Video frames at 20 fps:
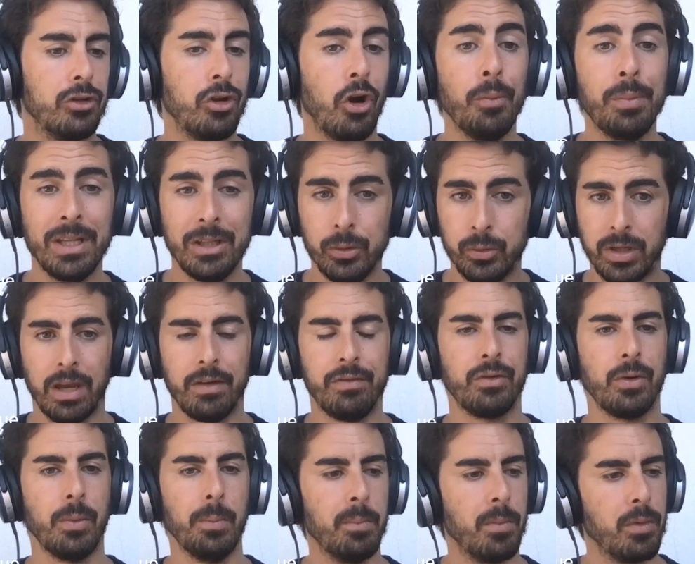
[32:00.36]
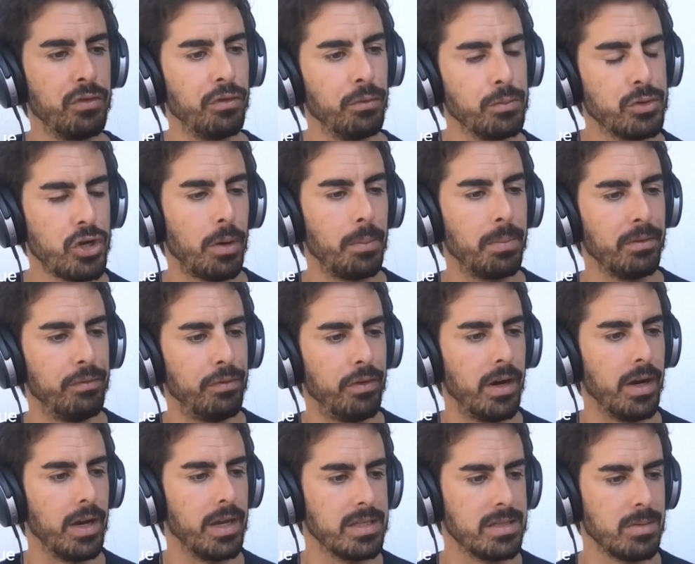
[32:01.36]
Toby Luque from, from
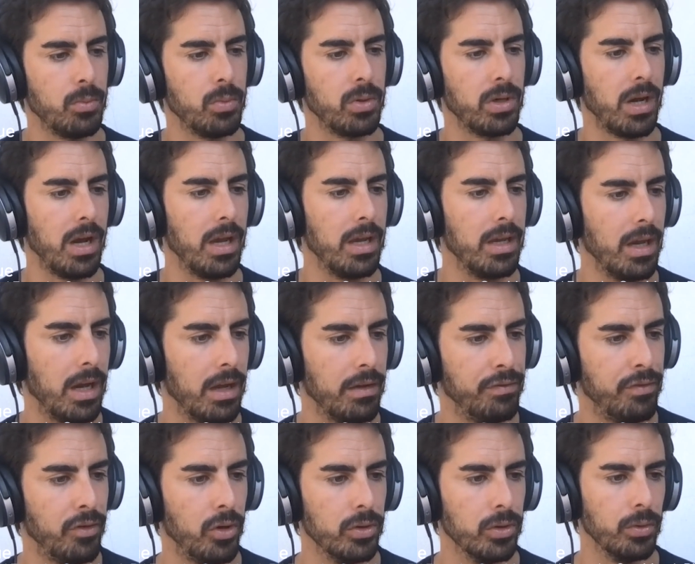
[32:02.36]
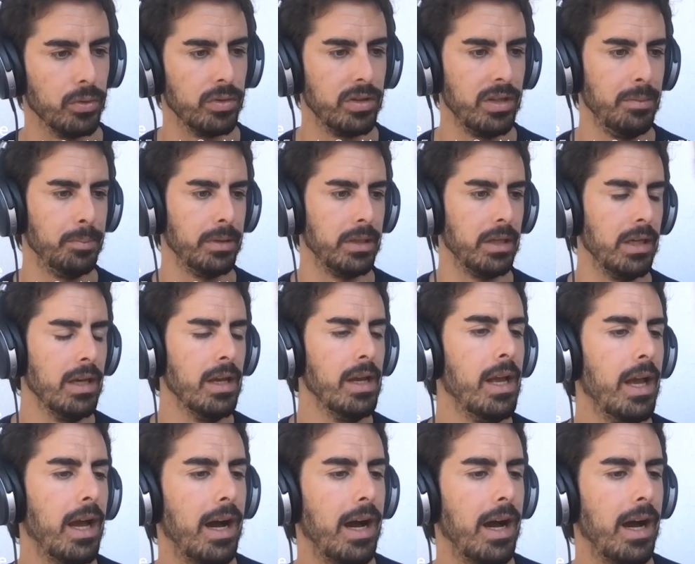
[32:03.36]
Shopify, someone I, I follow deeply.